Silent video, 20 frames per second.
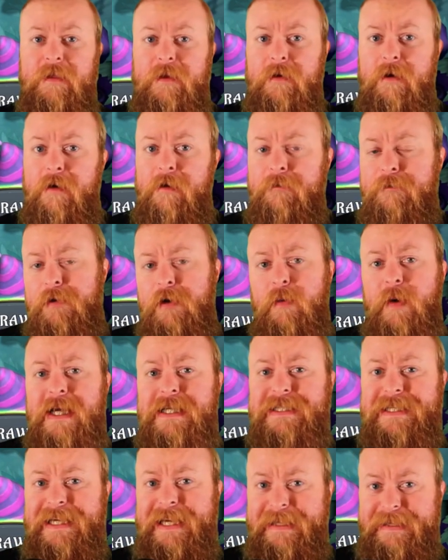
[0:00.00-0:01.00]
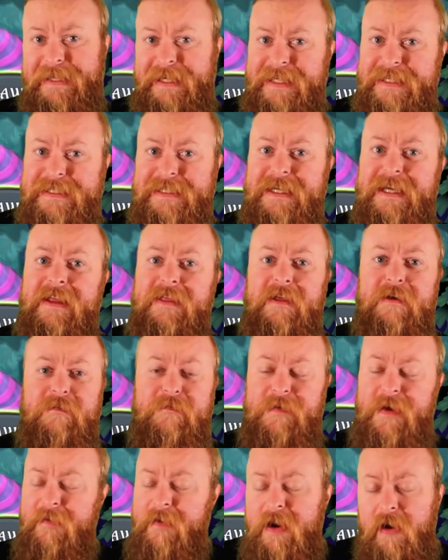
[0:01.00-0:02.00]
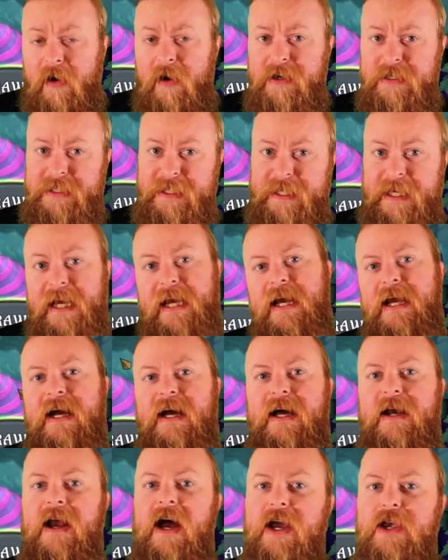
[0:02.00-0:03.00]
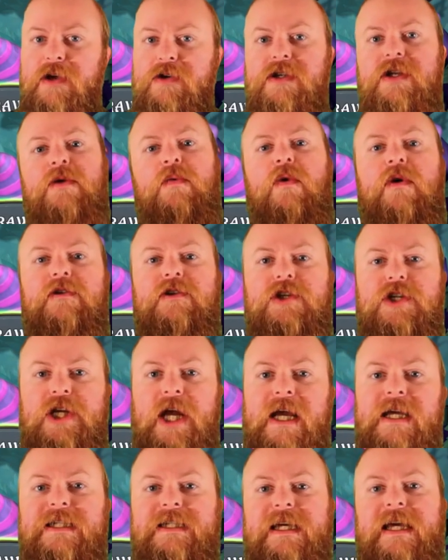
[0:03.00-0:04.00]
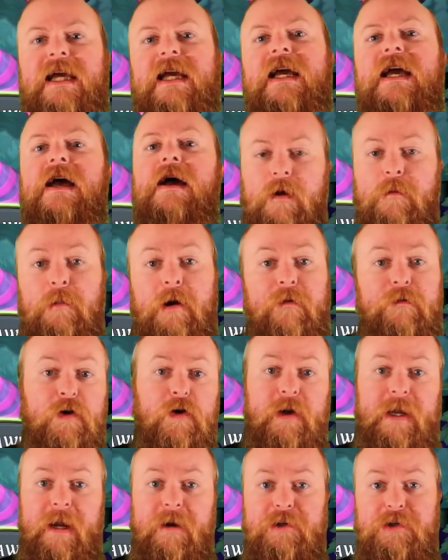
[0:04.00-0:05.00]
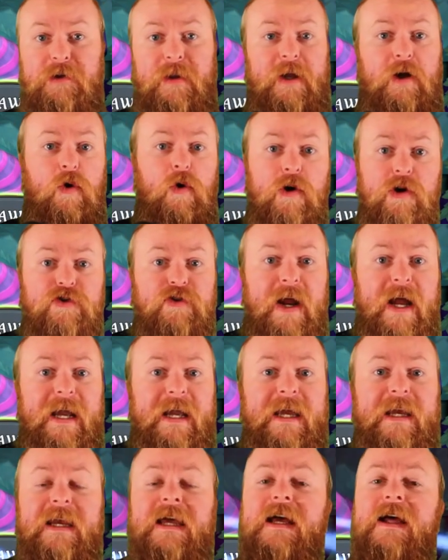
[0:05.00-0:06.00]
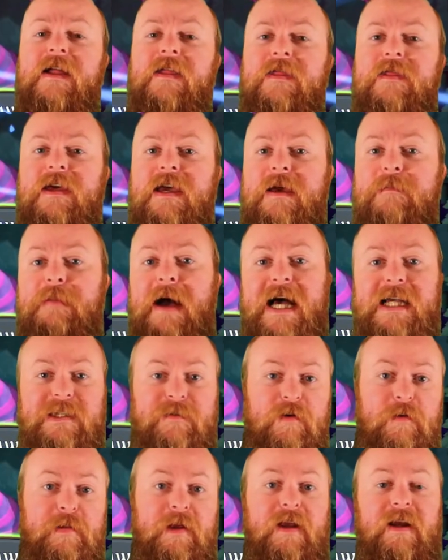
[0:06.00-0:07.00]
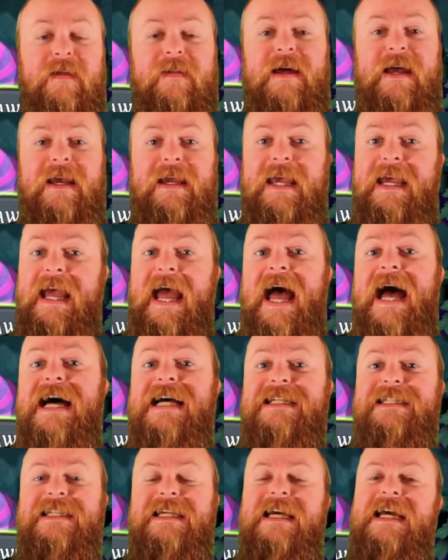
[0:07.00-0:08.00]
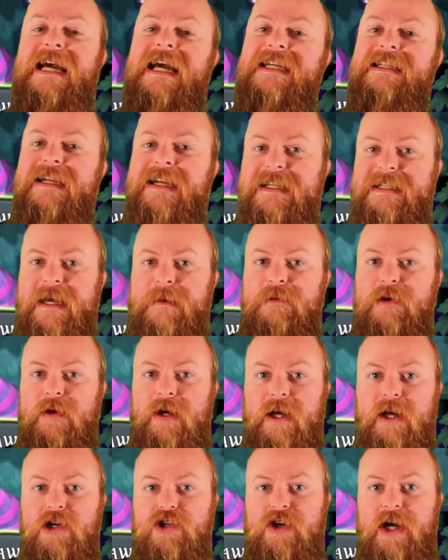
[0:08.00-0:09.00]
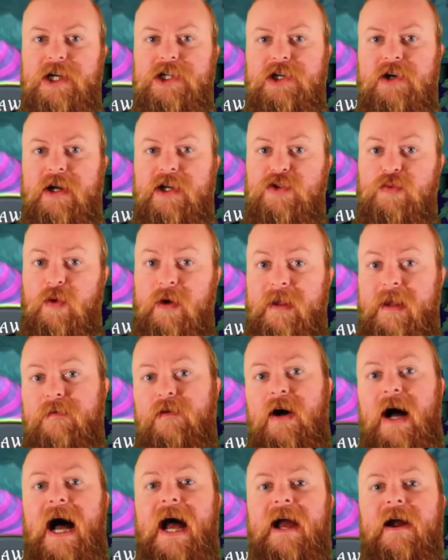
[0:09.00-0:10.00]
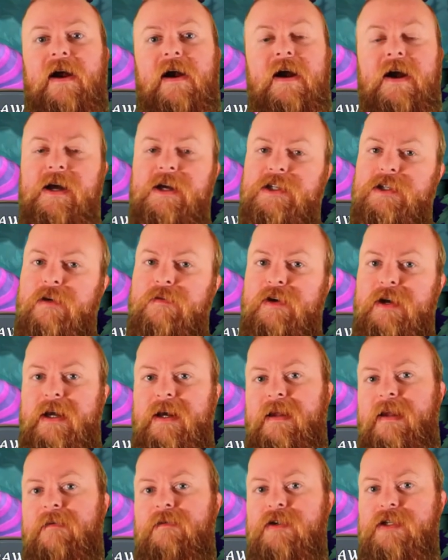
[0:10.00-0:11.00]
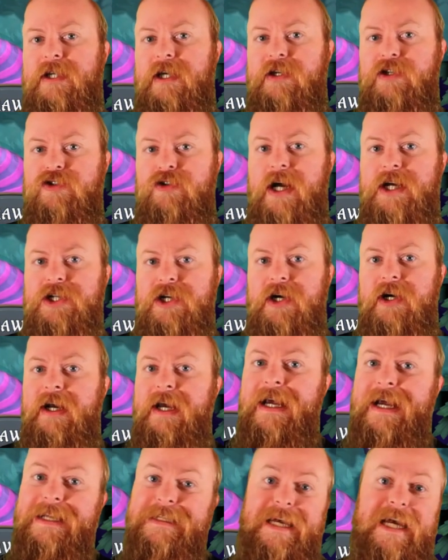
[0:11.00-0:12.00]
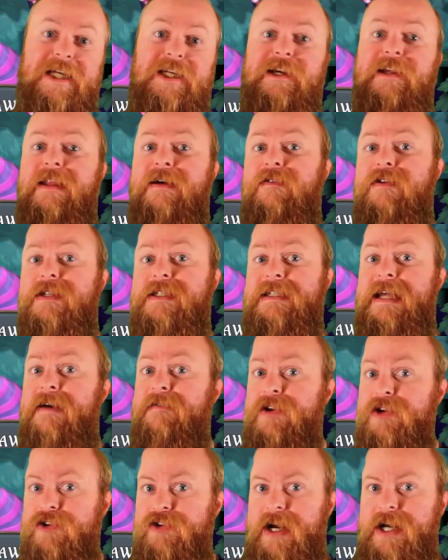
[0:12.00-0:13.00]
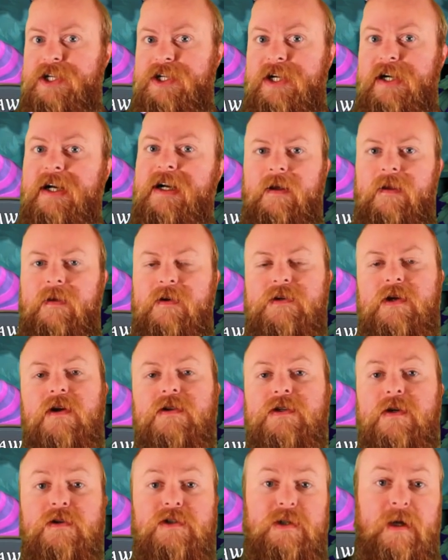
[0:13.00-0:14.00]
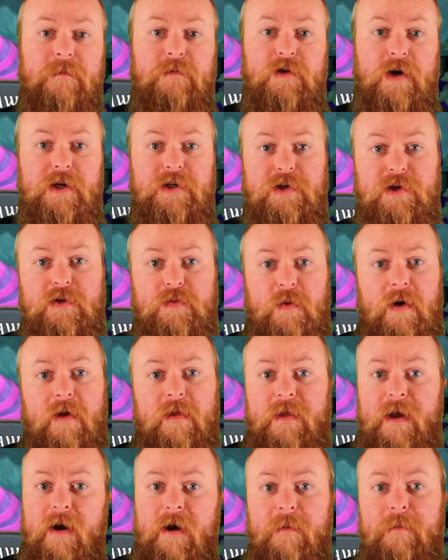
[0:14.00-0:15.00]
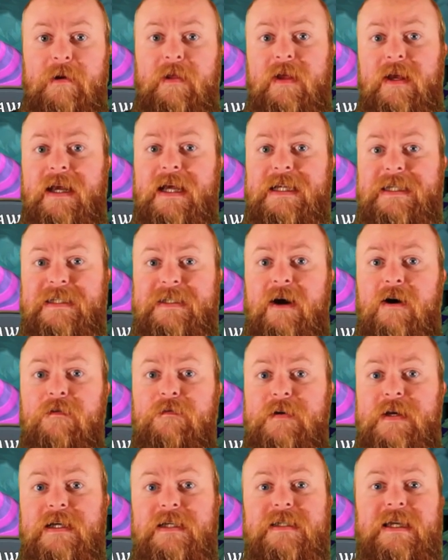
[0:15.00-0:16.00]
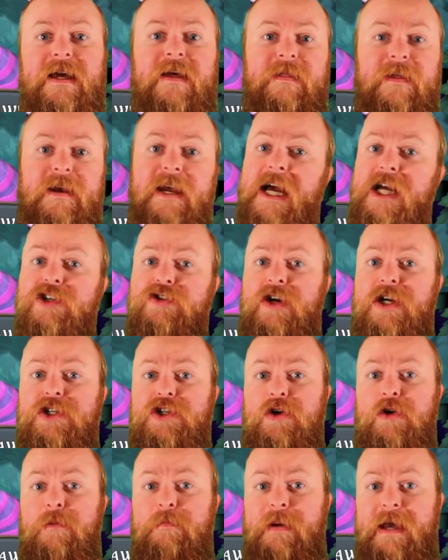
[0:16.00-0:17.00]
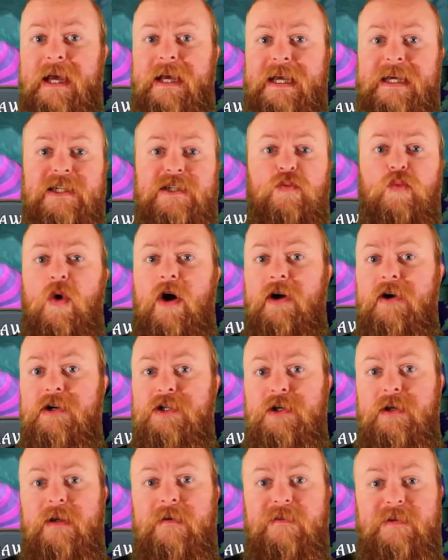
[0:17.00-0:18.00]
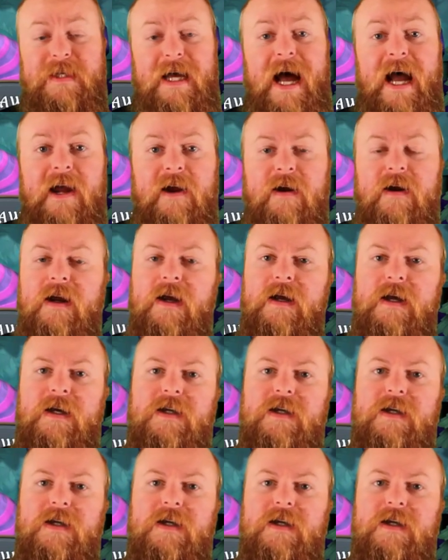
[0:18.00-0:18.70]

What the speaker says: There are a few ways to get these. They're very hard to get, not usually worth chasing, but if you're a character like Horde Dragon, the passive ability that he has is anytime you get a treasure, it's 1 level higher. So if you get a level 6 treasure, it's actually a level 7 treasure. There's also some treasures where their ability itself is the next treasure you pick is 1 or 2 levels higher.